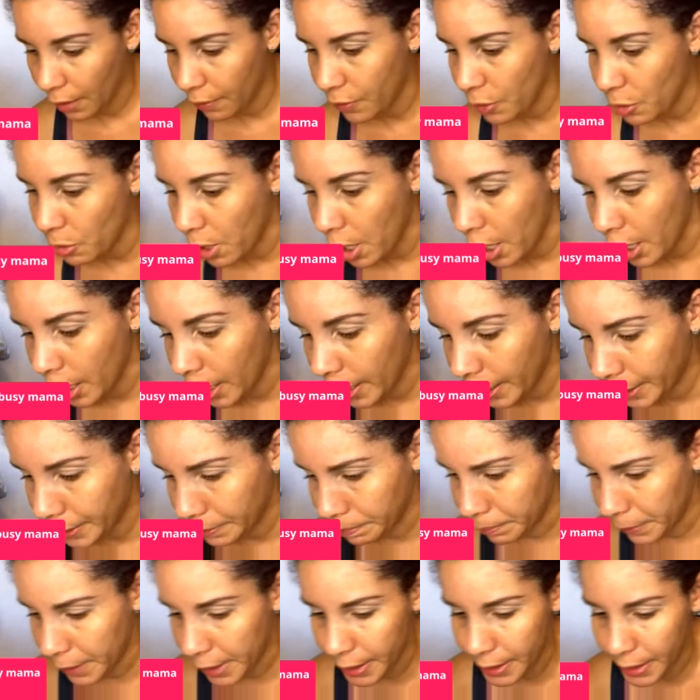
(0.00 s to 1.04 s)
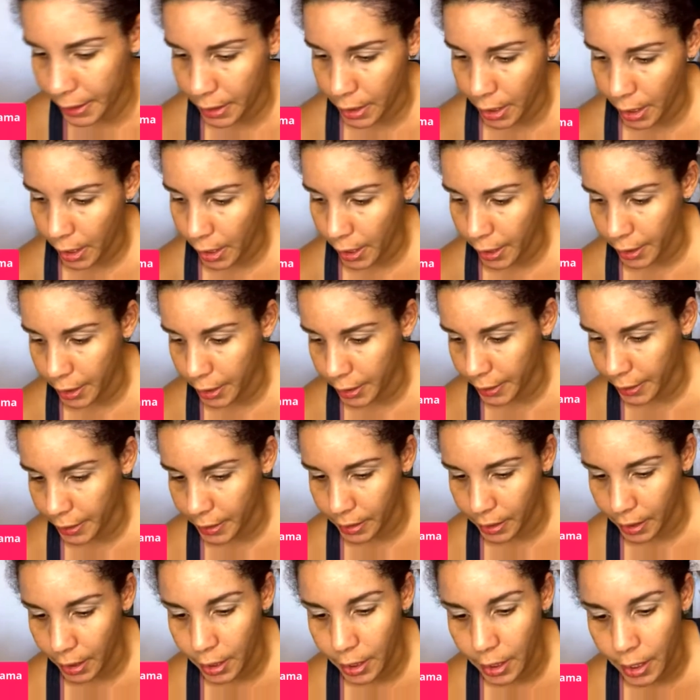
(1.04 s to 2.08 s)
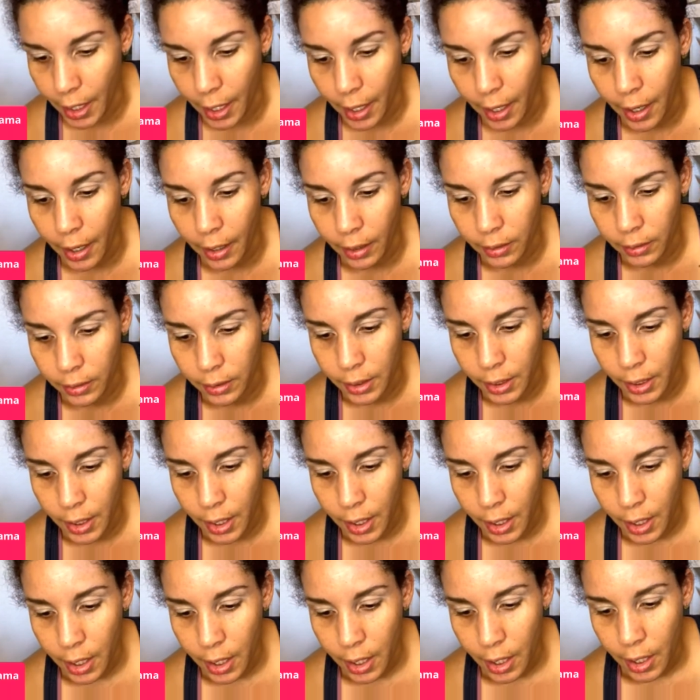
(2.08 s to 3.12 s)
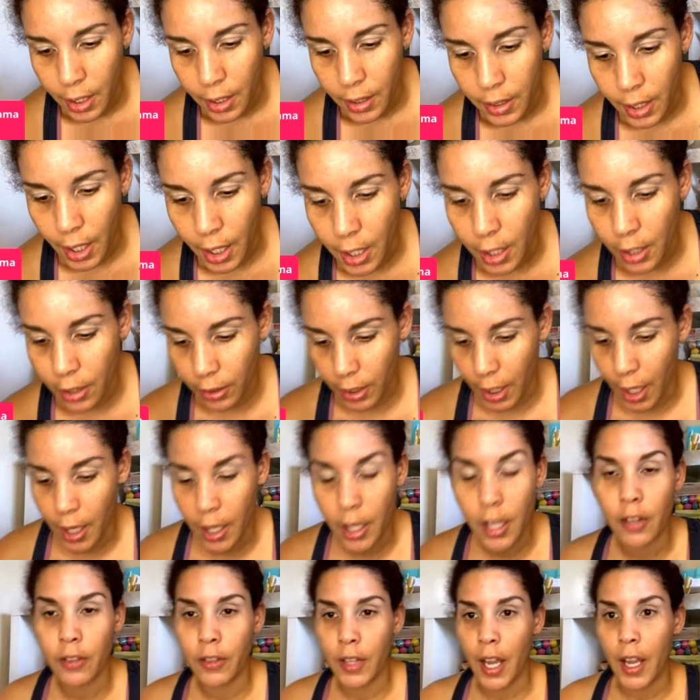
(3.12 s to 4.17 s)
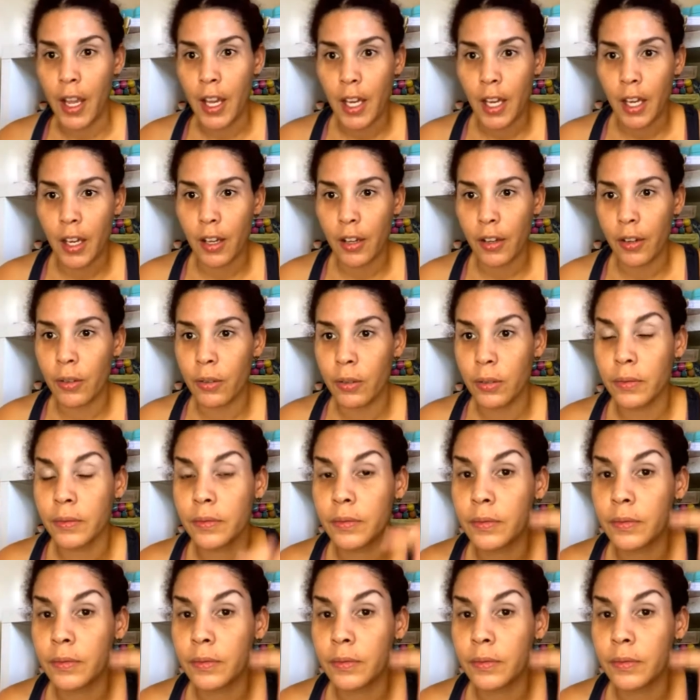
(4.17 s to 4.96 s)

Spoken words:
If you are, I missed ya. I didn't see ya. Thank you, thank you, thank you.